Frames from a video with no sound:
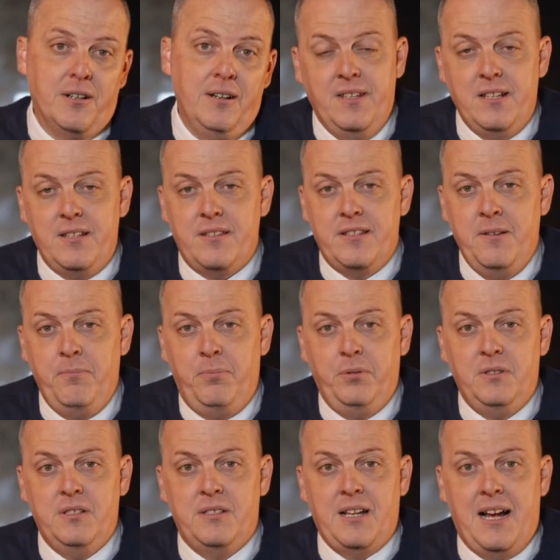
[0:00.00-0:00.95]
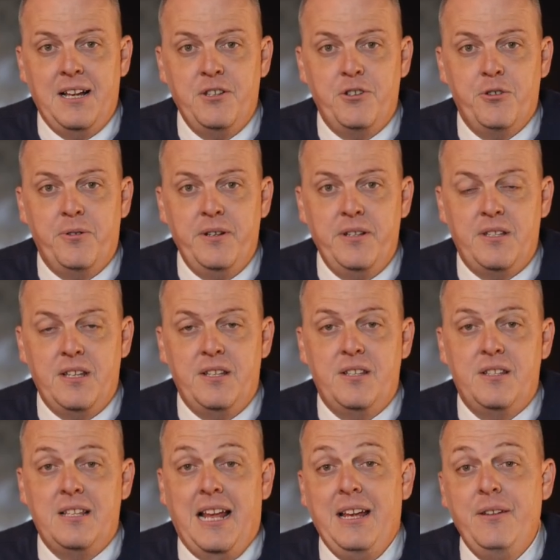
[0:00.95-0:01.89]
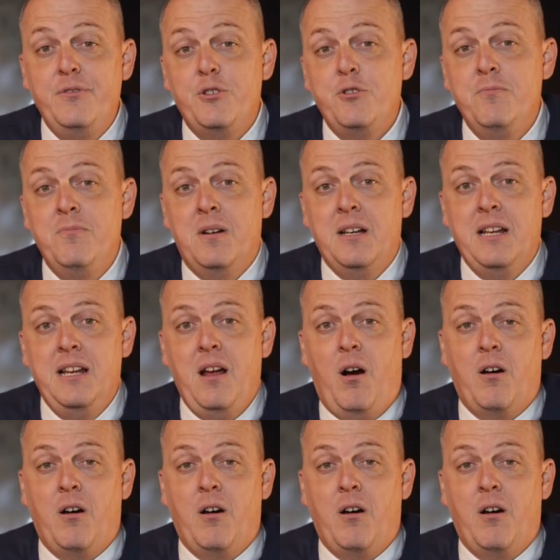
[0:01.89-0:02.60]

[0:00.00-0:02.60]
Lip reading: This simple design choice saves you money